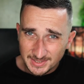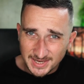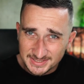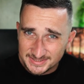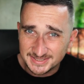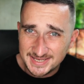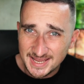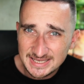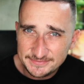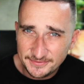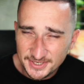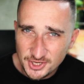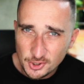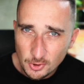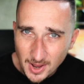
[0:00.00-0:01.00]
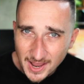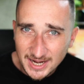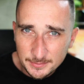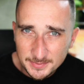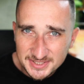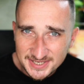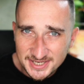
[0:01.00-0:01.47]
In today's video, I'm
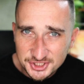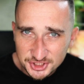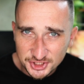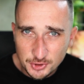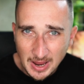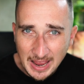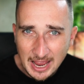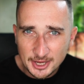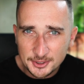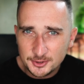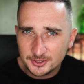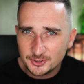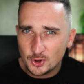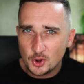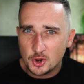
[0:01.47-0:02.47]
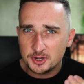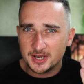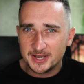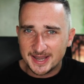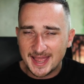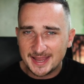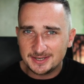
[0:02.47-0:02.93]
going to be teaching you how you can earn
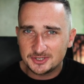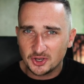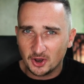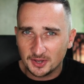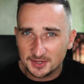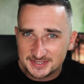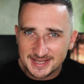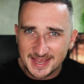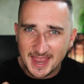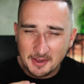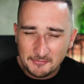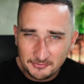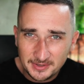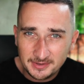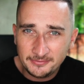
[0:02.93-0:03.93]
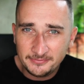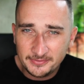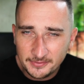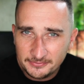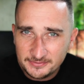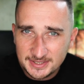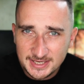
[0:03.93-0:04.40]
$9 every
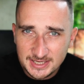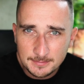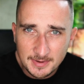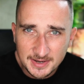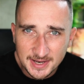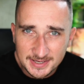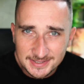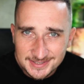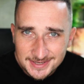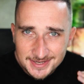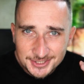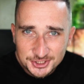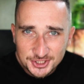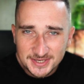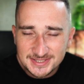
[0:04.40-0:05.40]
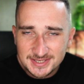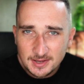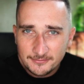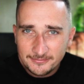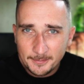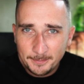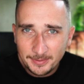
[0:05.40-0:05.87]
15 minutes just
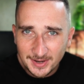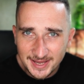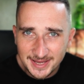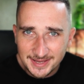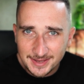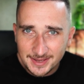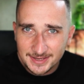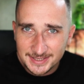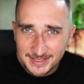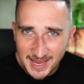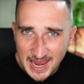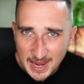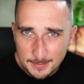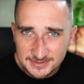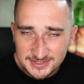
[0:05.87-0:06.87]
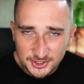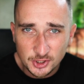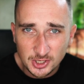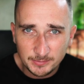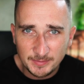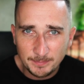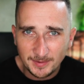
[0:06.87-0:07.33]
for playing games. Now
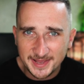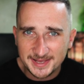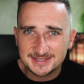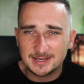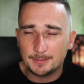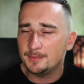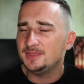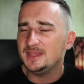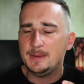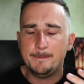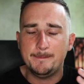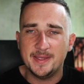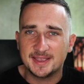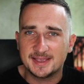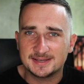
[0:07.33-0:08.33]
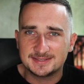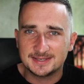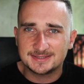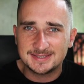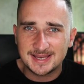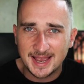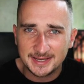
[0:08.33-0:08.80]
you're going to be playing some of the
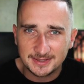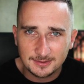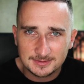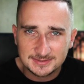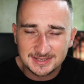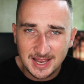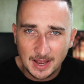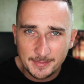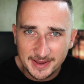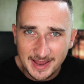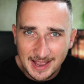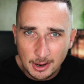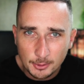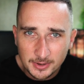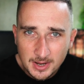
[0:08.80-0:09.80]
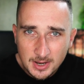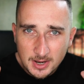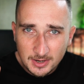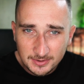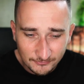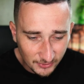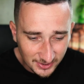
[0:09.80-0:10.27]
biggest titles coming out
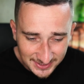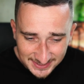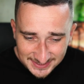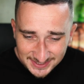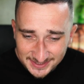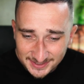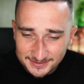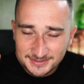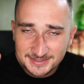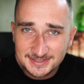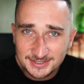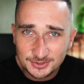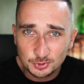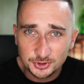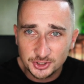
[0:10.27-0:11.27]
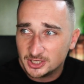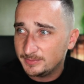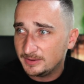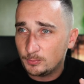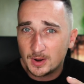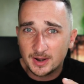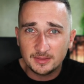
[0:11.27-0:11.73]
releasing soon. You're
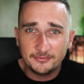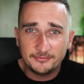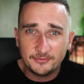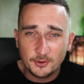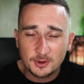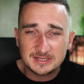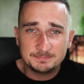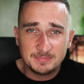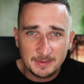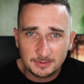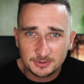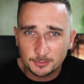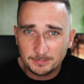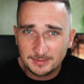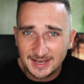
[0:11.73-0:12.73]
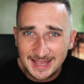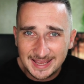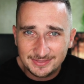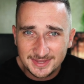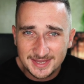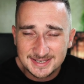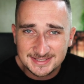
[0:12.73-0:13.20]
going to be one of the first people to
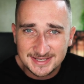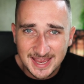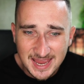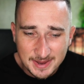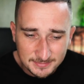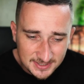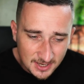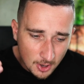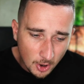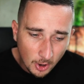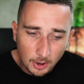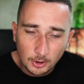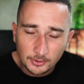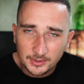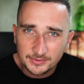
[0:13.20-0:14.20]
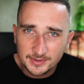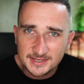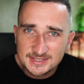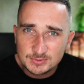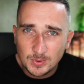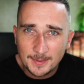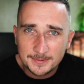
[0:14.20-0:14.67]
play these games on
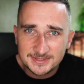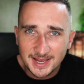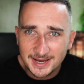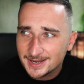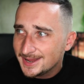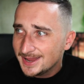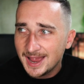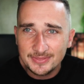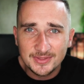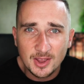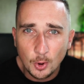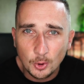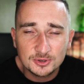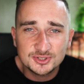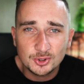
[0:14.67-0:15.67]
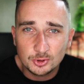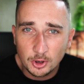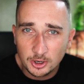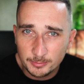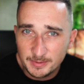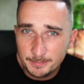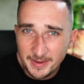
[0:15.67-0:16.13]
this website and they're also
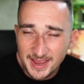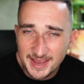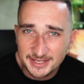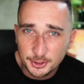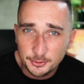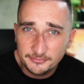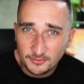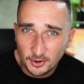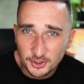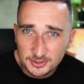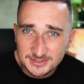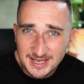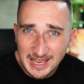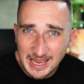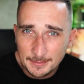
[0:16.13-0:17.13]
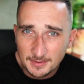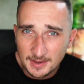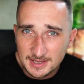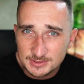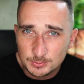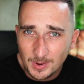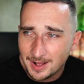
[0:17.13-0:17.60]
going to be paying you for your time
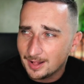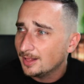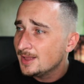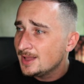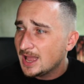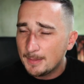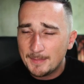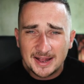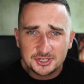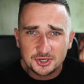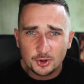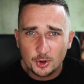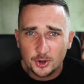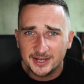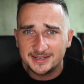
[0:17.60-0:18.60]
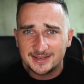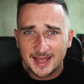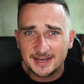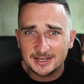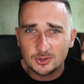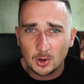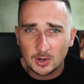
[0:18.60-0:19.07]
as well. Imagine earning
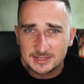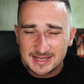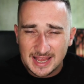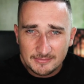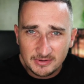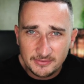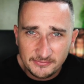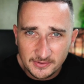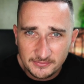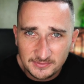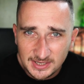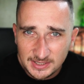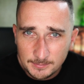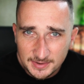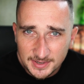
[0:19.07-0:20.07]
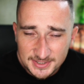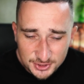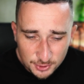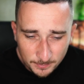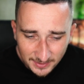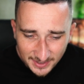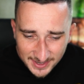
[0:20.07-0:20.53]
$9 every 15
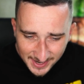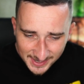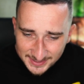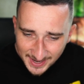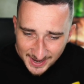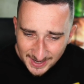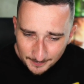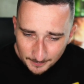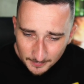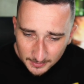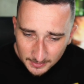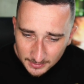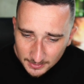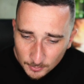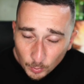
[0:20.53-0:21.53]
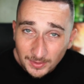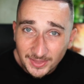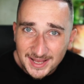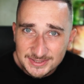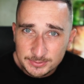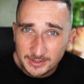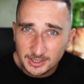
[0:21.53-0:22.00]
minutes you play a game. Well,
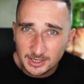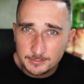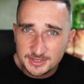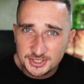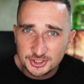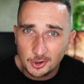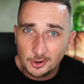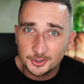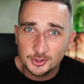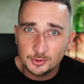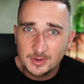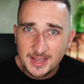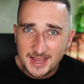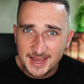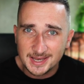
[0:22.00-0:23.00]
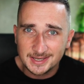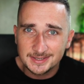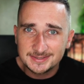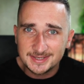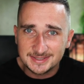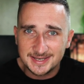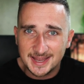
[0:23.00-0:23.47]
that's what I'm going to be showing you
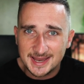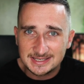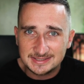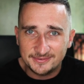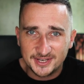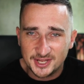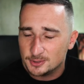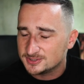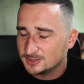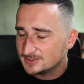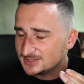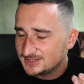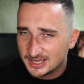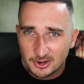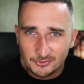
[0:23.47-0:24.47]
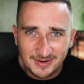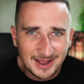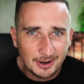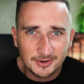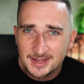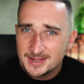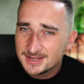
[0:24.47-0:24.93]
in today's video, so stick
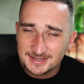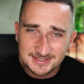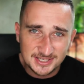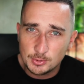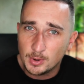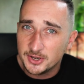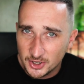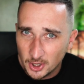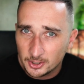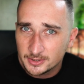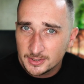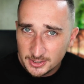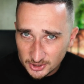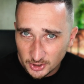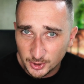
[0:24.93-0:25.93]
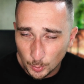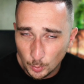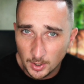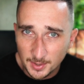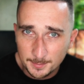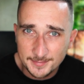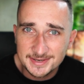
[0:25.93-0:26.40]
around because you are not going to
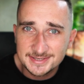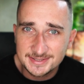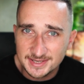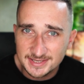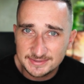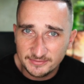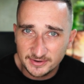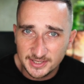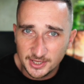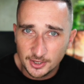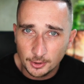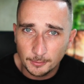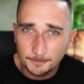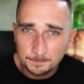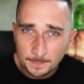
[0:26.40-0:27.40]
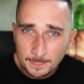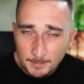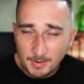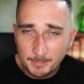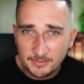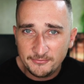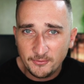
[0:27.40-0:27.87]
want to miss this video.
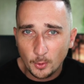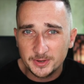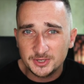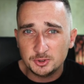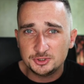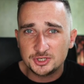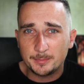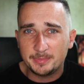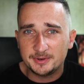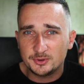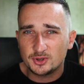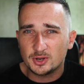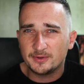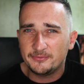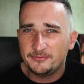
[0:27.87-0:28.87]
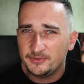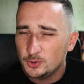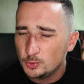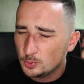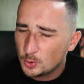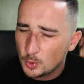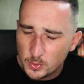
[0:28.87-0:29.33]
But before we do jump in, we've got a
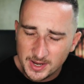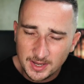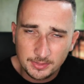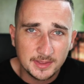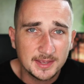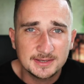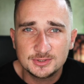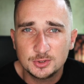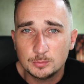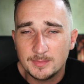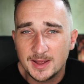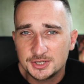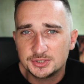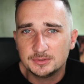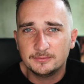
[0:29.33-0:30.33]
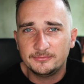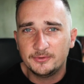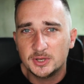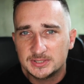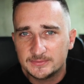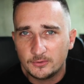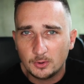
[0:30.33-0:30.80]
few quick things to mention.
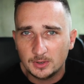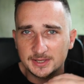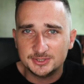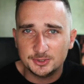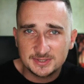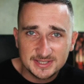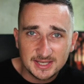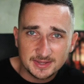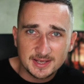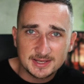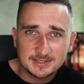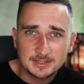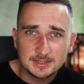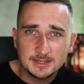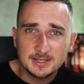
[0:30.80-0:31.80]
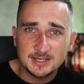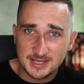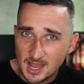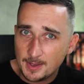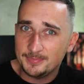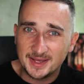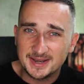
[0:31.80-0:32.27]
First of all, as you see this,
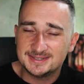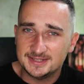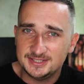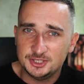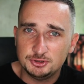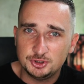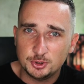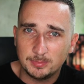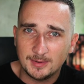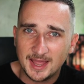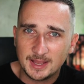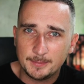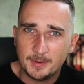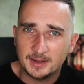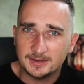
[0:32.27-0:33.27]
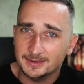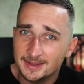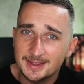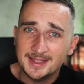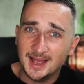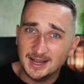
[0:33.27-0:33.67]
yep, that is the YouTube like button.